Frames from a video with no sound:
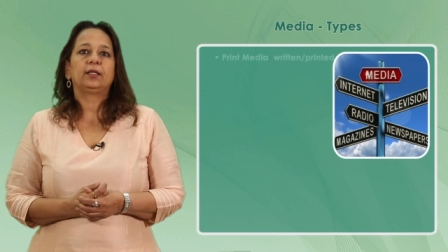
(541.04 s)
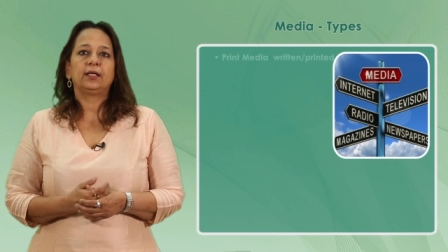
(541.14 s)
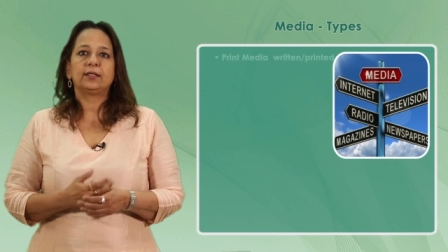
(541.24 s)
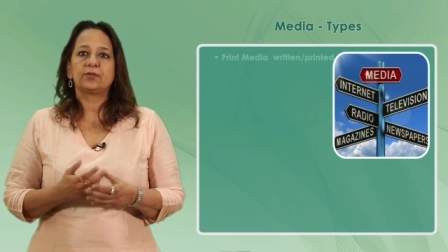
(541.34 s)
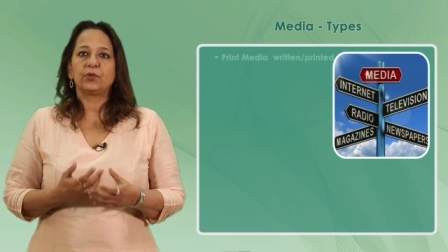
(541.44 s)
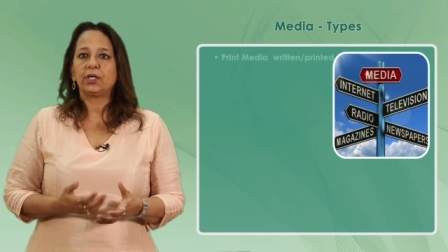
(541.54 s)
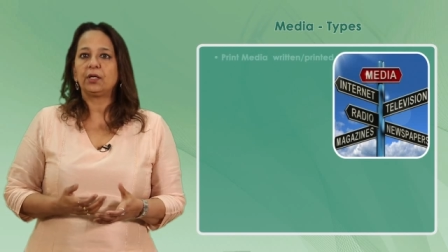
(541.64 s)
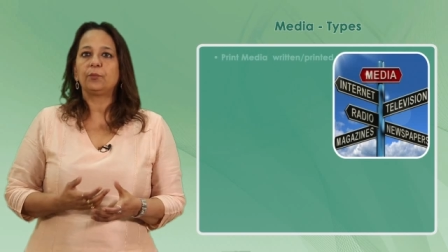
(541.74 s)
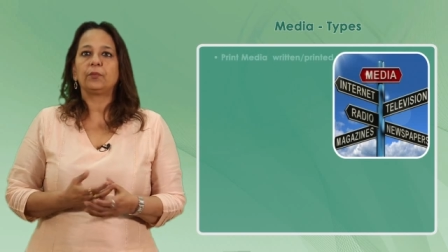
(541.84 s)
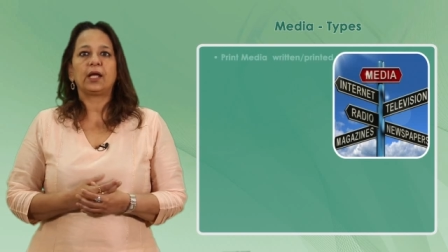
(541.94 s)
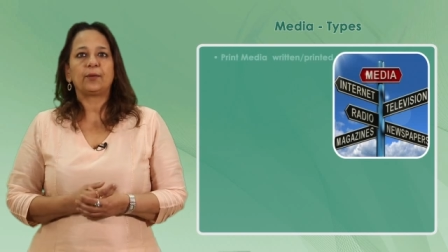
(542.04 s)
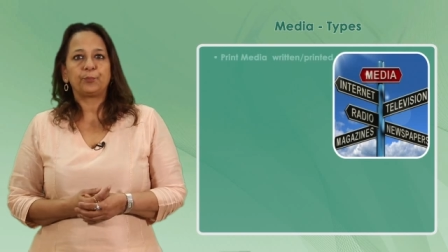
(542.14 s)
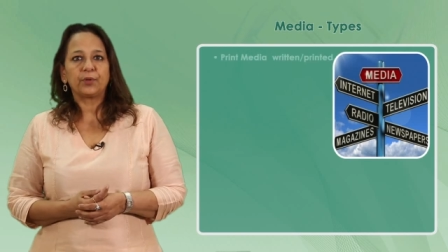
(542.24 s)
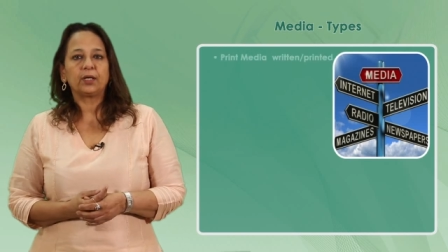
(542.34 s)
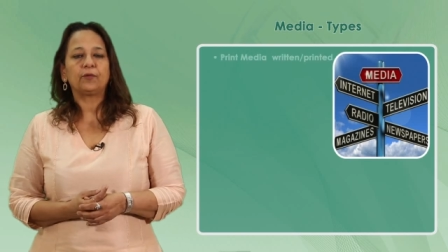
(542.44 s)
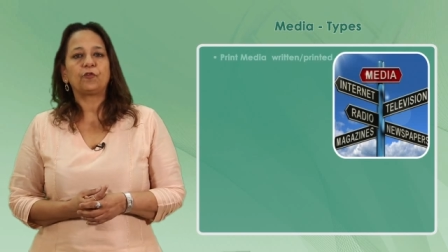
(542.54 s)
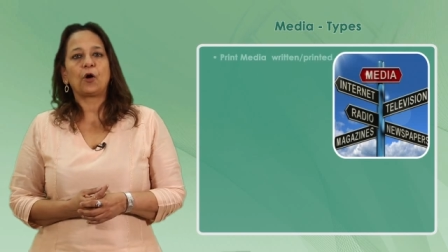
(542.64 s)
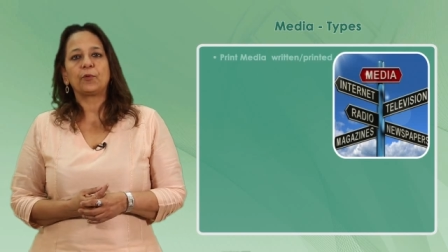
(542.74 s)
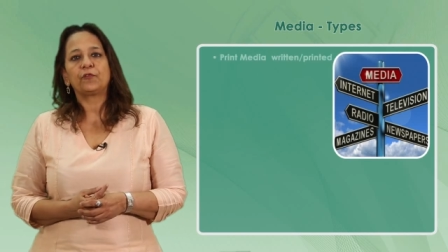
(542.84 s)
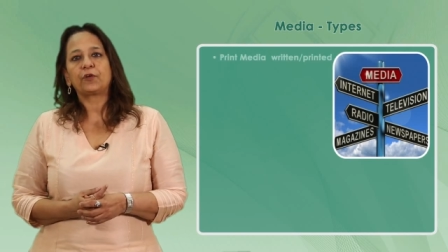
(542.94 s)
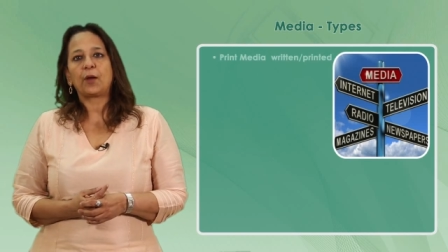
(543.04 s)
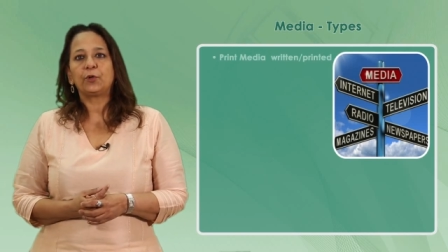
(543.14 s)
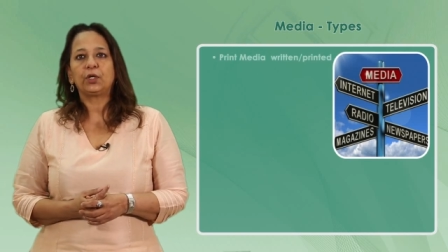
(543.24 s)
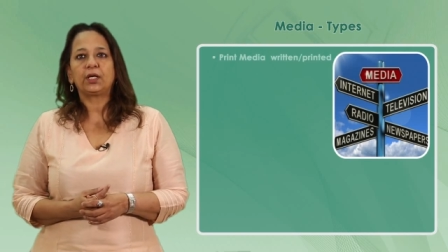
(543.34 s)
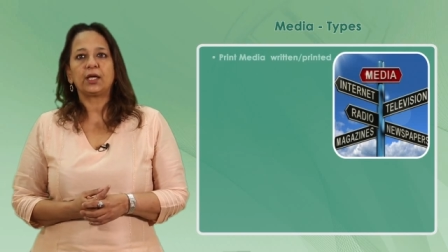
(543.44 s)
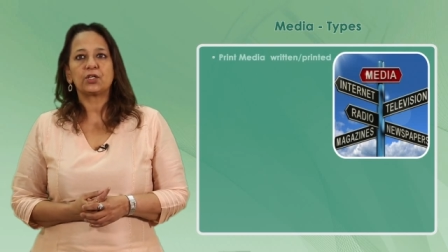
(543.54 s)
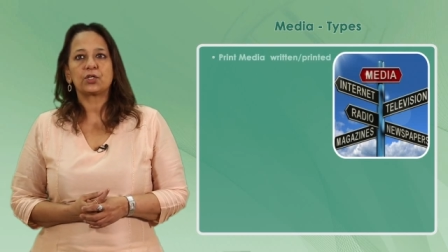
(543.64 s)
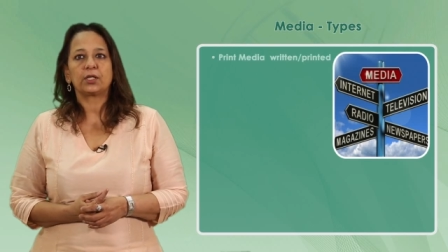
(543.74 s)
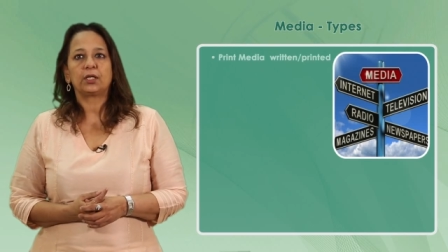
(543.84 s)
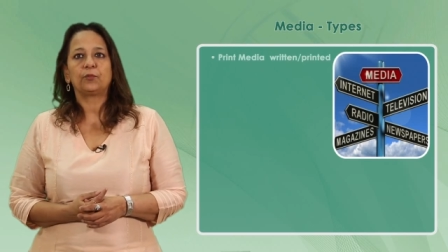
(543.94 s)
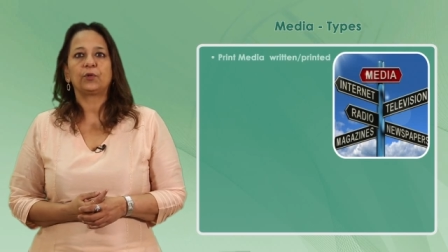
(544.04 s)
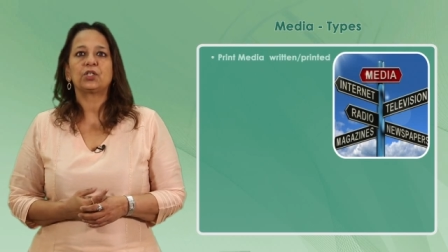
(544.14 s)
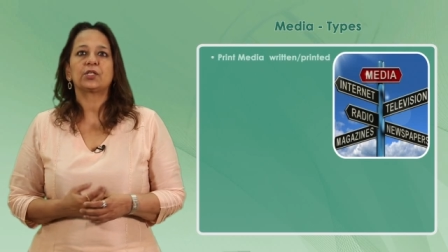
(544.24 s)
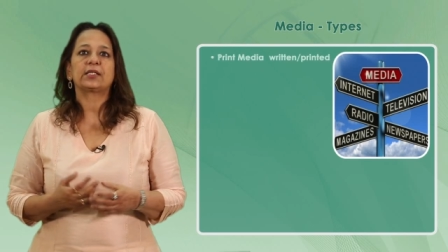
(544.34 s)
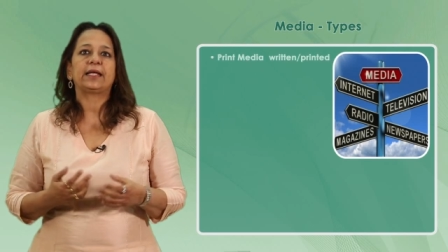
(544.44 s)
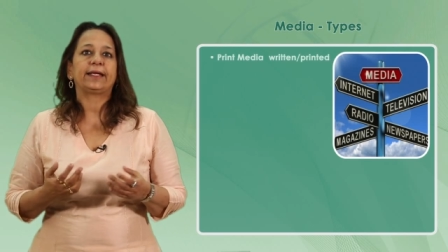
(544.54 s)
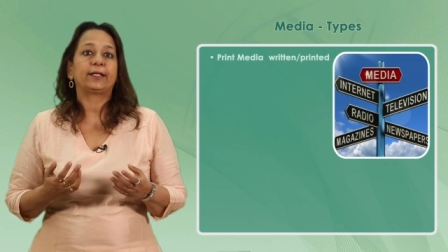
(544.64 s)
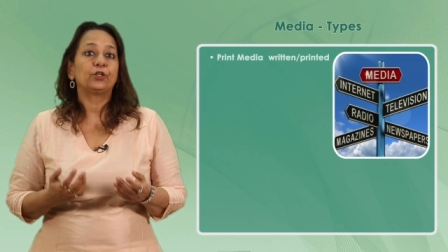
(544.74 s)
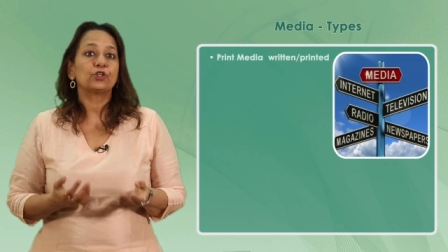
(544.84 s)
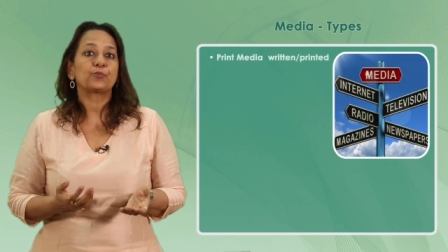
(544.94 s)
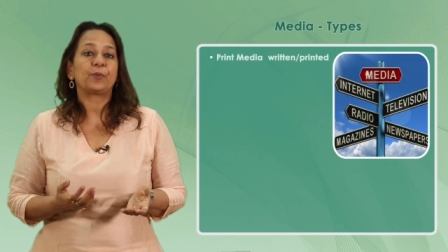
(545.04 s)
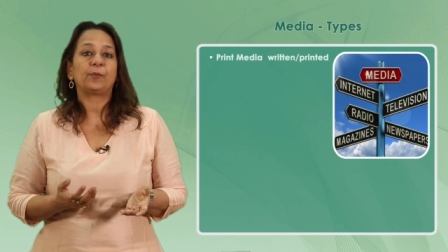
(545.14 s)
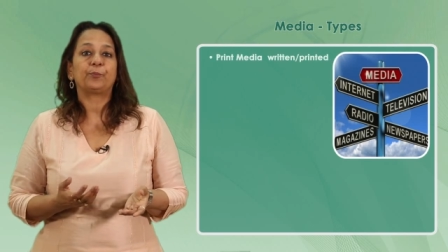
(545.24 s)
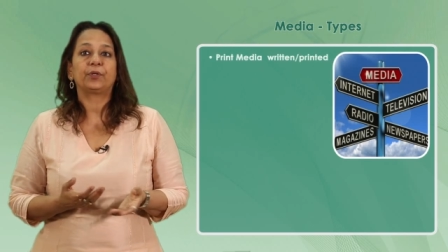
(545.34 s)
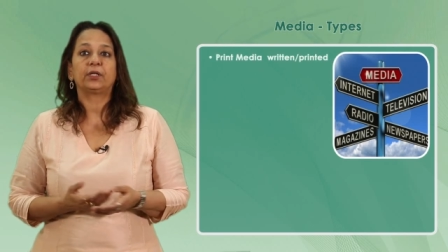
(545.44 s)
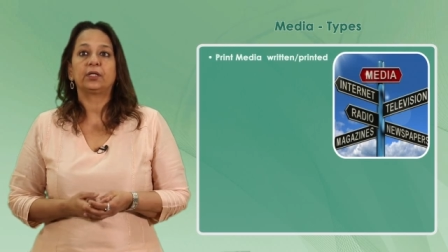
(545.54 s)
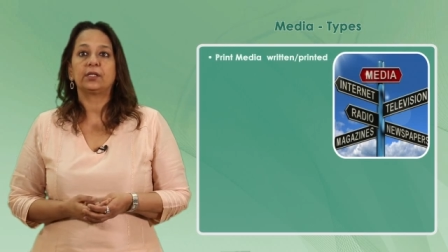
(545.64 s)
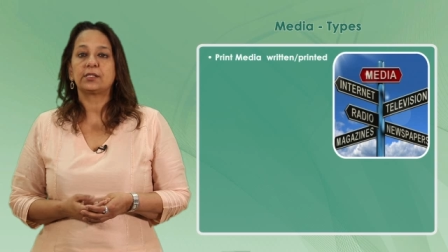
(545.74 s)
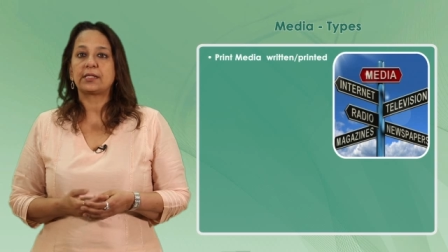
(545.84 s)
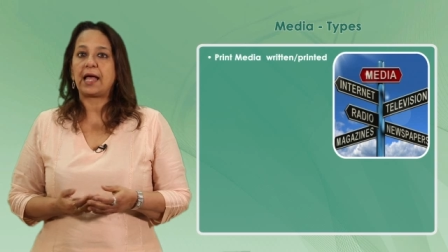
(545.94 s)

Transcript: There's written and printed form of communication, which is like newspapers,